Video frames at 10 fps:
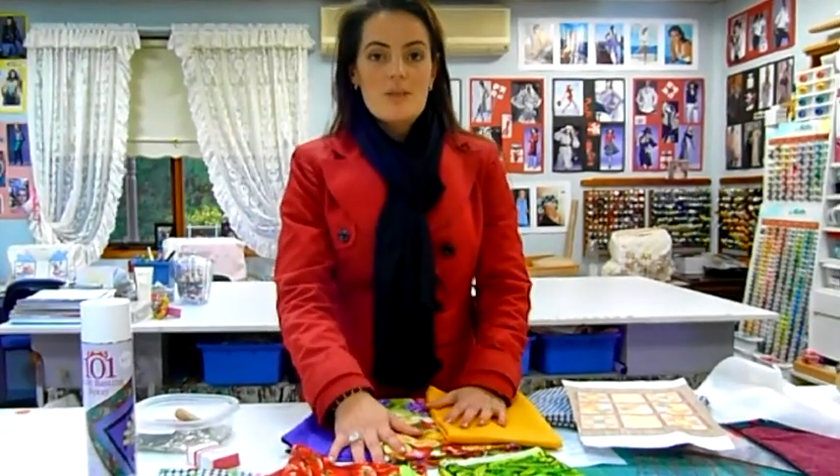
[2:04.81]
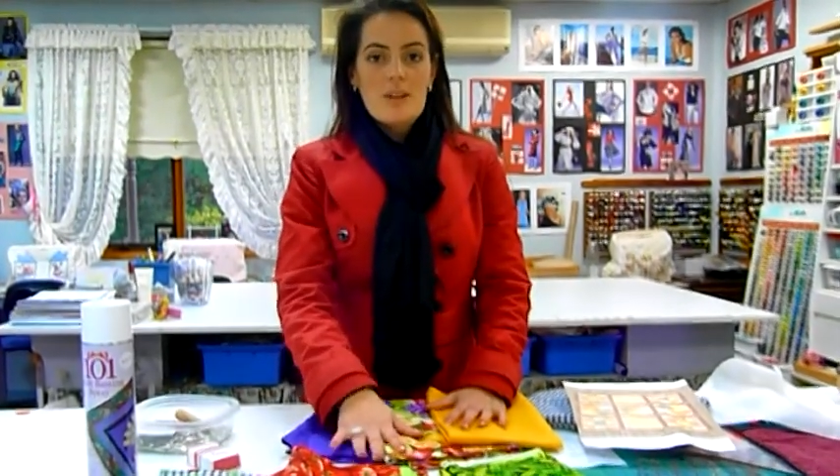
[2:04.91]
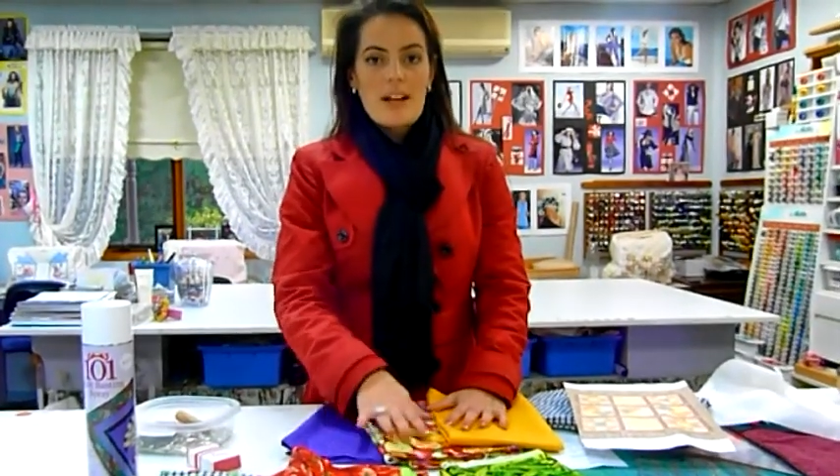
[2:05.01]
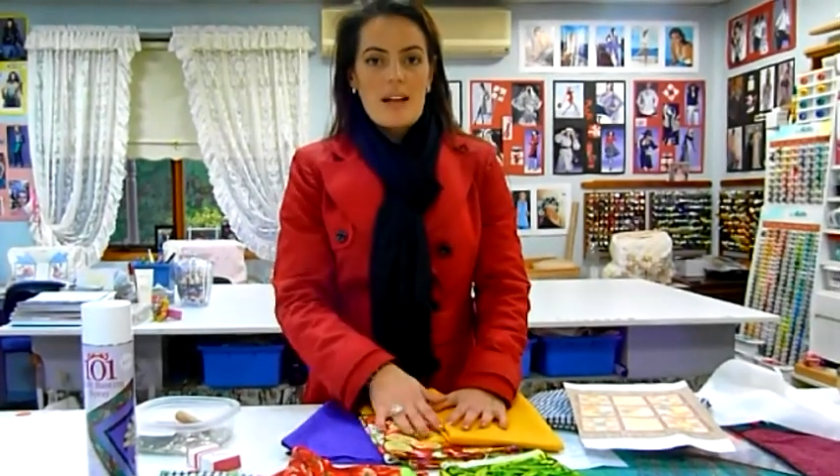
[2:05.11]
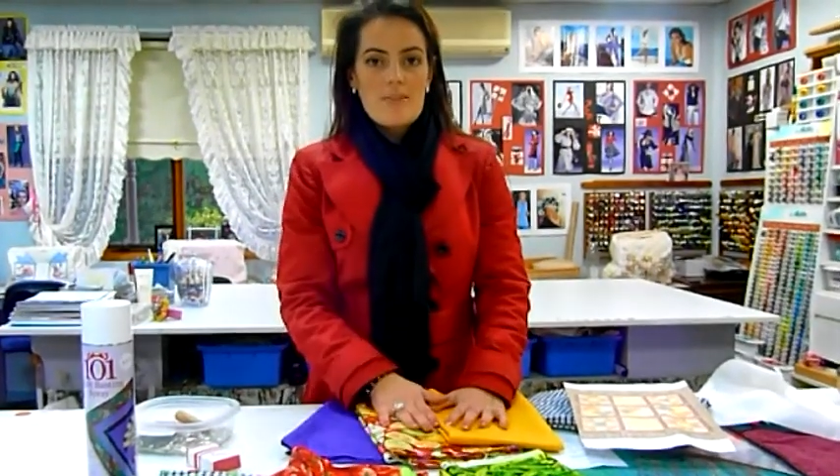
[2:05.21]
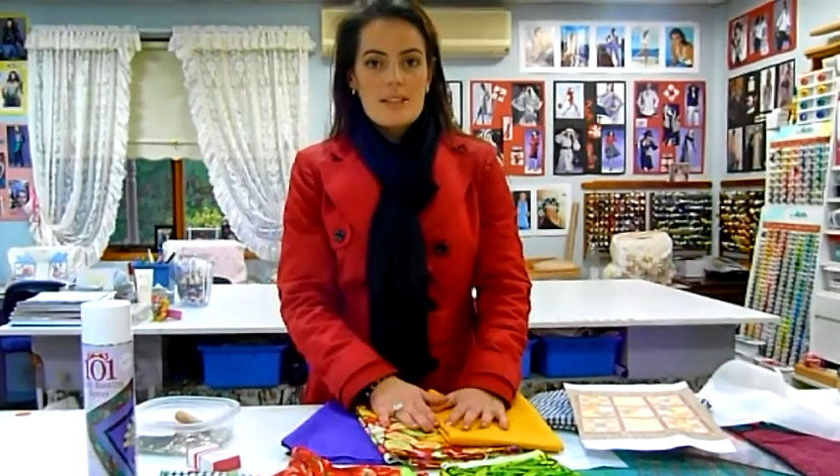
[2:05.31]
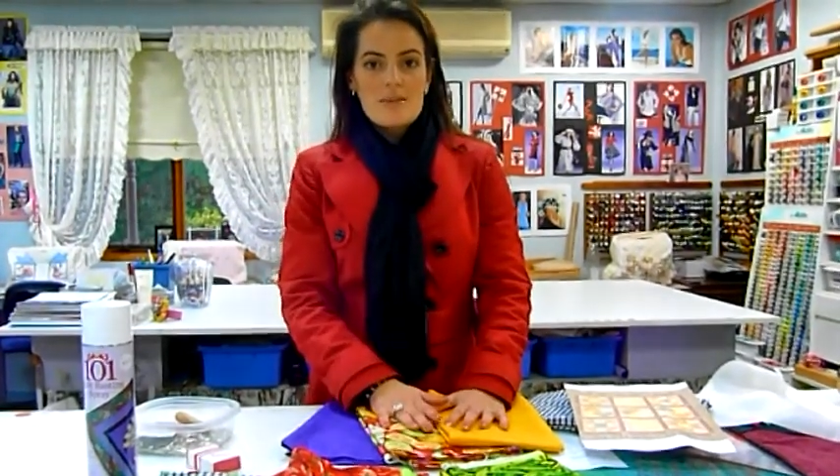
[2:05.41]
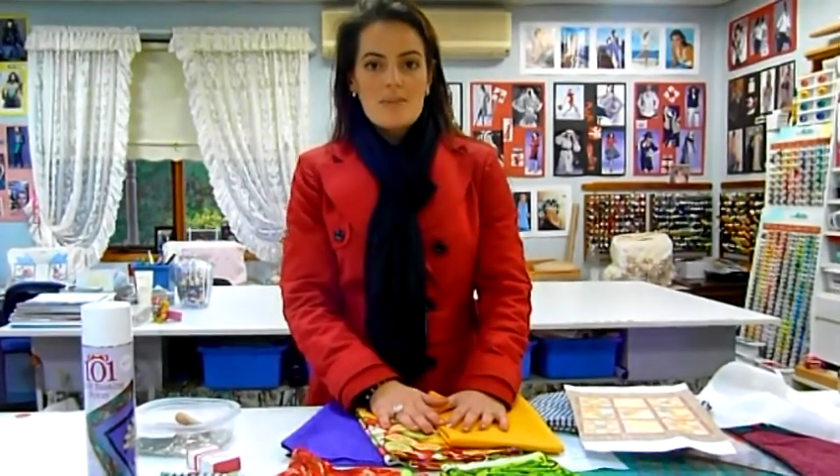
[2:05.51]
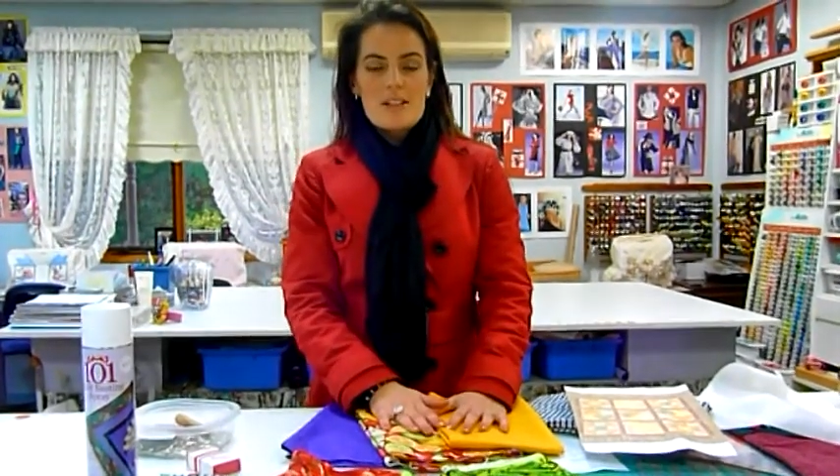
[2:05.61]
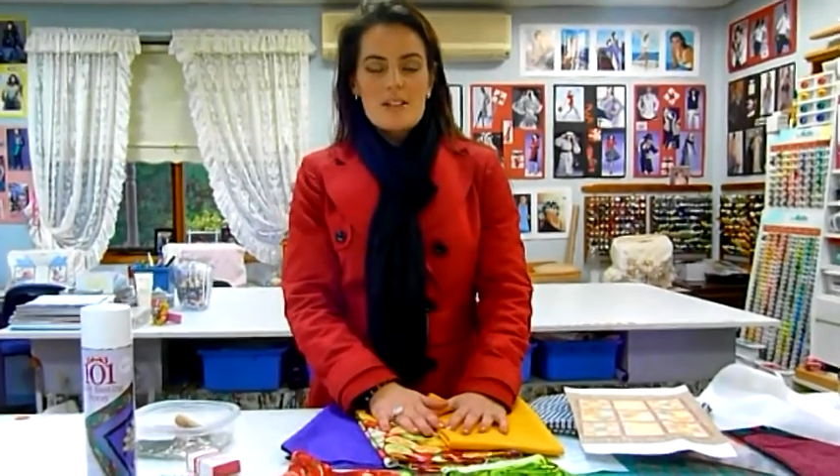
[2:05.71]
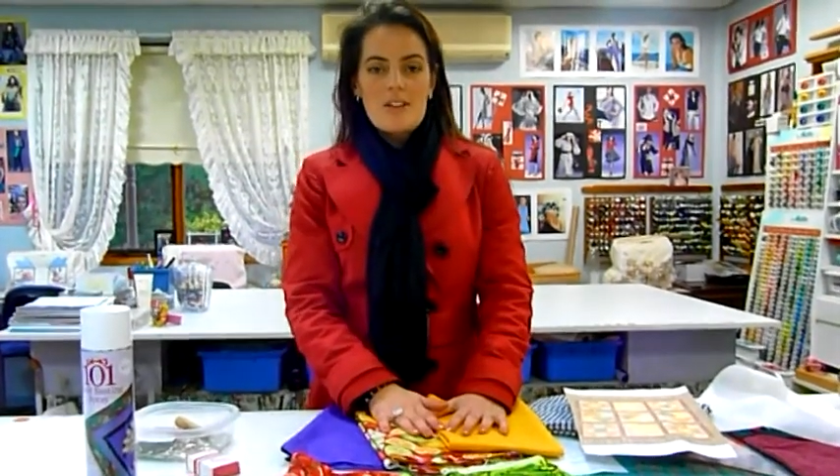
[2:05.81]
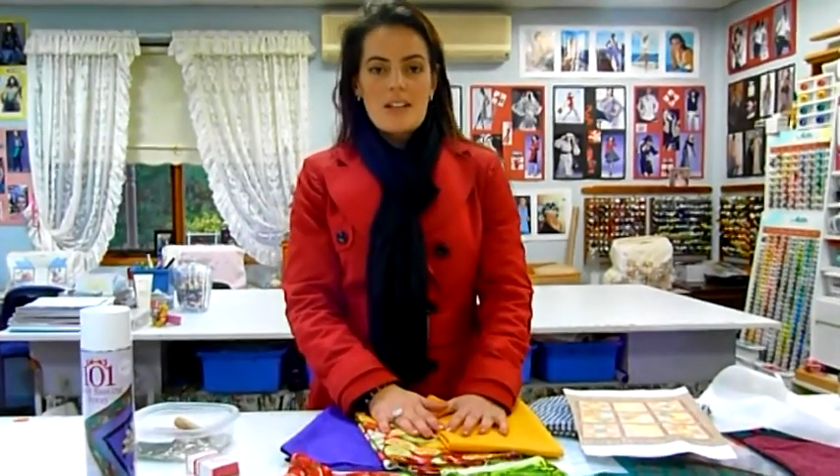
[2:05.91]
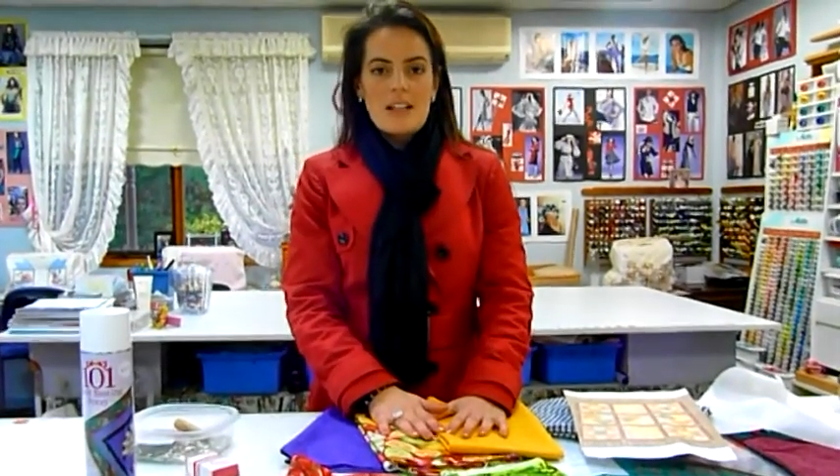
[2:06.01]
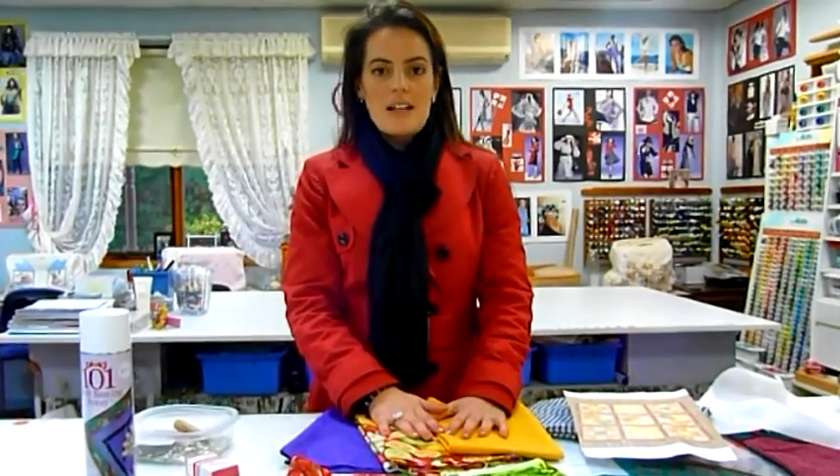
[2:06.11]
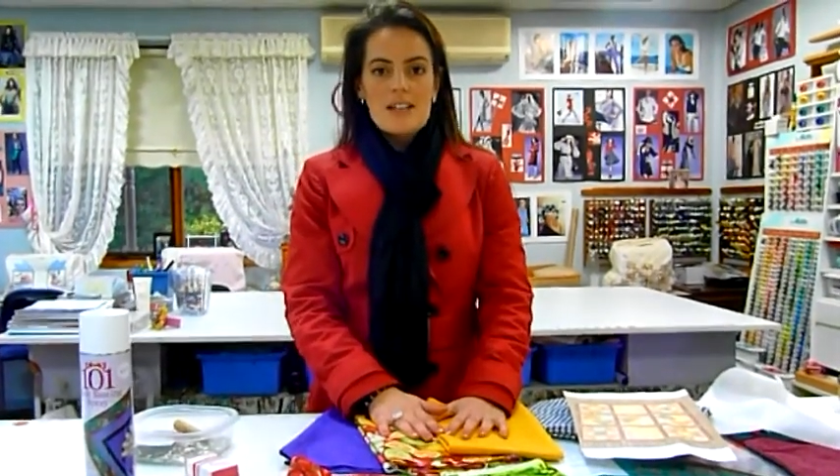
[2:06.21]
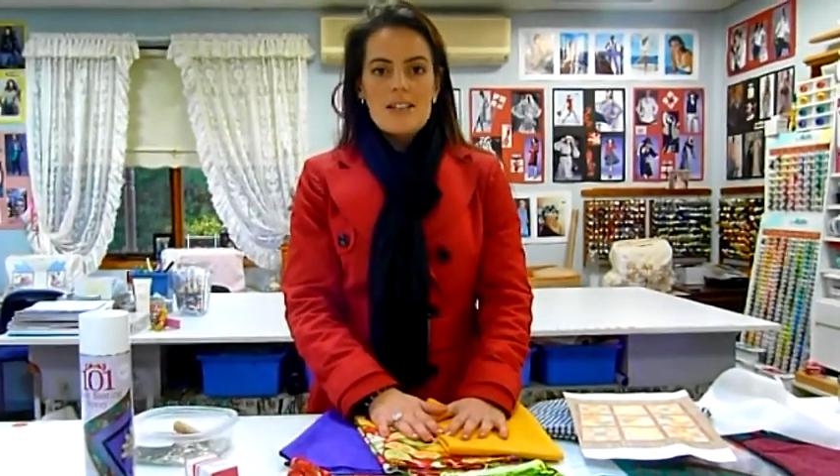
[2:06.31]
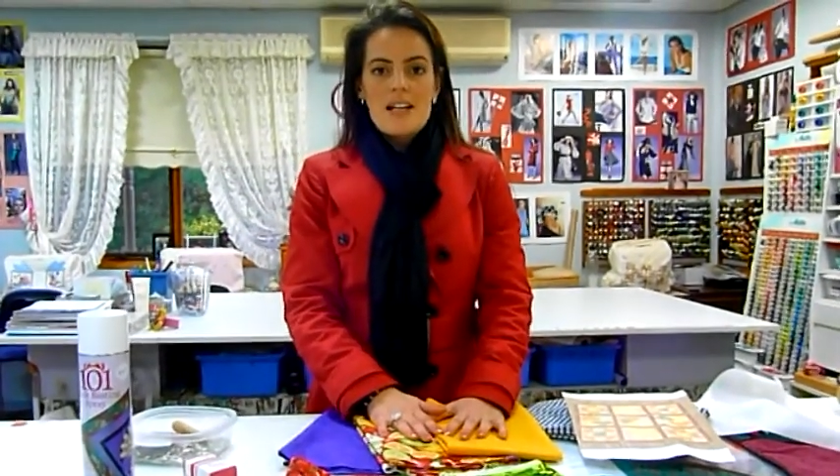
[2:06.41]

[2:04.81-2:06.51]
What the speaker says: when I come into my sewing class